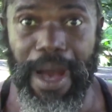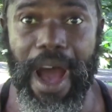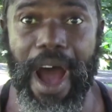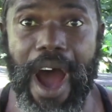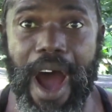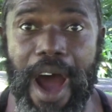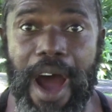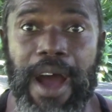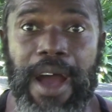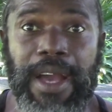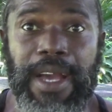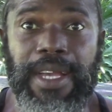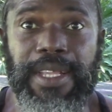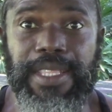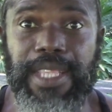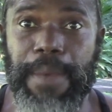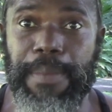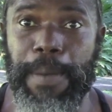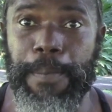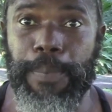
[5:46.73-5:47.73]
or
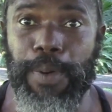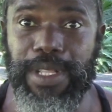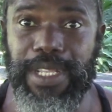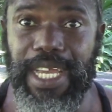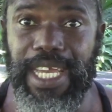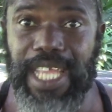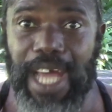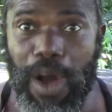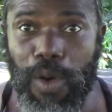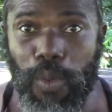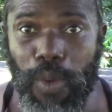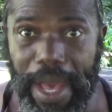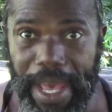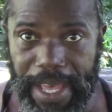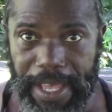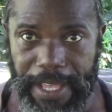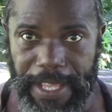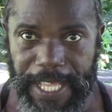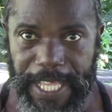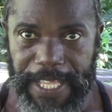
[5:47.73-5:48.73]
they've been put in a
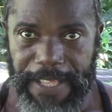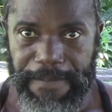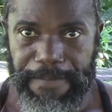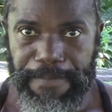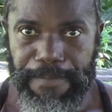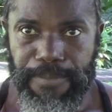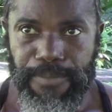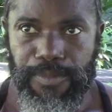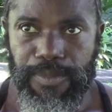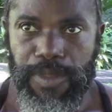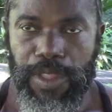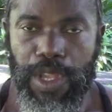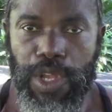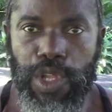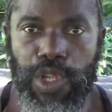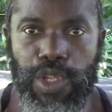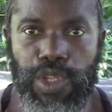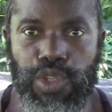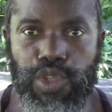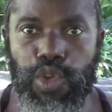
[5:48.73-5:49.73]
way
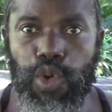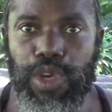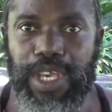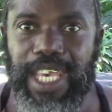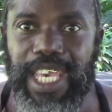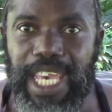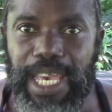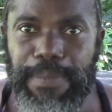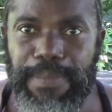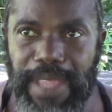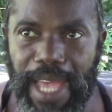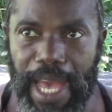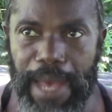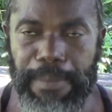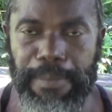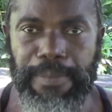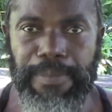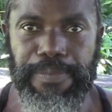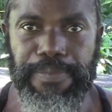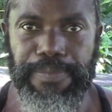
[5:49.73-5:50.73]
to keep
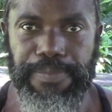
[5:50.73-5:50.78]
them